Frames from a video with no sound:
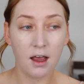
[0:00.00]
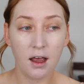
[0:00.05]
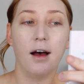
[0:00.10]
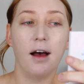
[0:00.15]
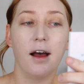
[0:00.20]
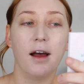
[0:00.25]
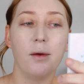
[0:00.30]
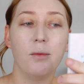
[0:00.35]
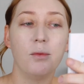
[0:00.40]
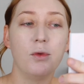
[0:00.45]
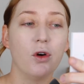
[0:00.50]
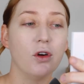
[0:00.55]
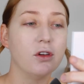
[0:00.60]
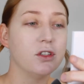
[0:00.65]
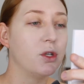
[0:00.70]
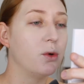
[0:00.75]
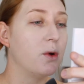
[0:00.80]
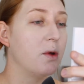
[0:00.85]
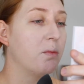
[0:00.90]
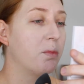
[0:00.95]
I'm not
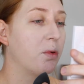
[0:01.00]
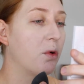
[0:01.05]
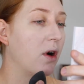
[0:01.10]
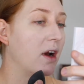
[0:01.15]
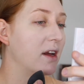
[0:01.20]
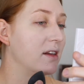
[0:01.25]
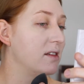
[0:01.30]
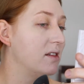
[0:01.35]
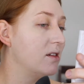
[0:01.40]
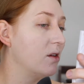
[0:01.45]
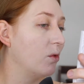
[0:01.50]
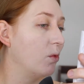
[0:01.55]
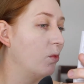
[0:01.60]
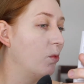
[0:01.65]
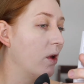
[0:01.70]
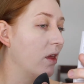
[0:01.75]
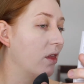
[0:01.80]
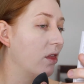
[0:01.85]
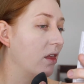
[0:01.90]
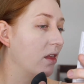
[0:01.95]
too impressed
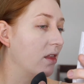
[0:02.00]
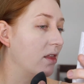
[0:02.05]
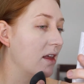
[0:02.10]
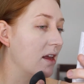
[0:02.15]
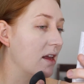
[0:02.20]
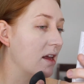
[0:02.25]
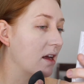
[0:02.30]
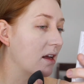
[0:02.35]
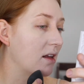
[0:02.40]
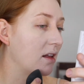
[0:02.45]
with the